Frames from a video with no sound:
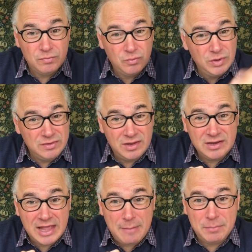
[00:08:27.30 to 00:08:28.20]
we
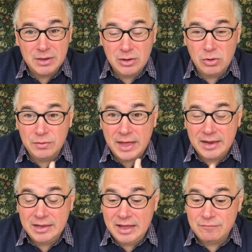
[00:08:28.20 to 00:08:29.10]
did get below
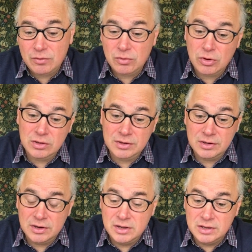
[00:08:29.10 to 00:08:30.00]
that level
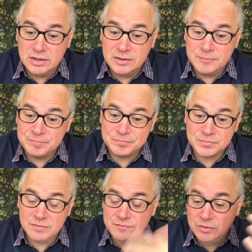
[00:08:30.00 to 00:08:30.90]
earlier um,
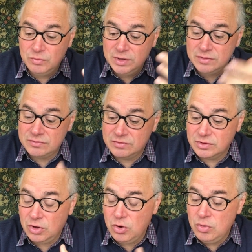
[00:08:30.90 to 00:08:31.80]
a few weeks
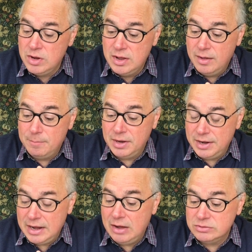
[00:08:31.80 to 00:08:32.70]
ago, but
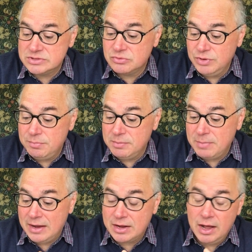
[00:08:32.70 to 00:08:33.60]
now it's creeping
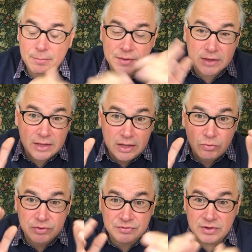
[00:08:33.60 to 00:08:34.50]
back up. The key
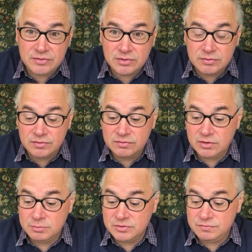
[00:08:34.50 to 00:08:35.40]
resistance in
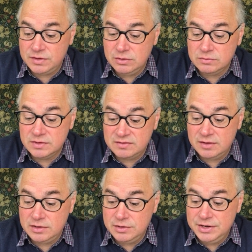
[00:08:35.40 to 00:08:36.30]
terms of yield, the
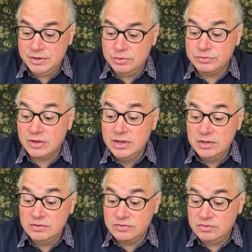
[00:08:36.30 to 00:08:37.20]
ten-year yield,
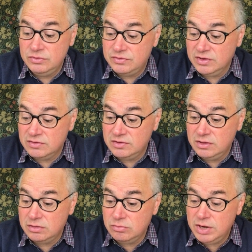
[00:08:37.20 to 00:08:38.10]
is two
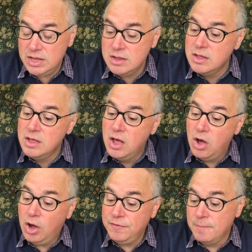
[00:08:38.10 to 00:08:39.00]
sixty-three.
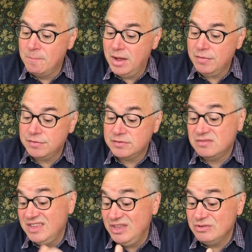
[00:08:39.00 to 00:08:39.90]
On the month,
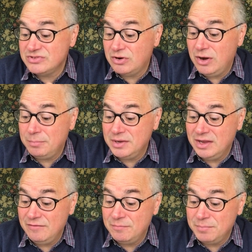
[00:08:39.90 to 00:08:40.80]
yields are up
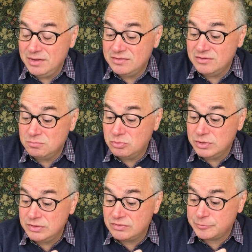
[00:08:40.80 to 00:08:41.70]
eleven basis
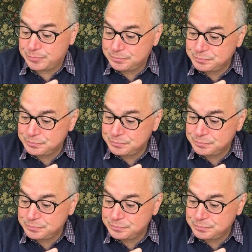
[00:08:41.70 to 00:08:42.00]
points.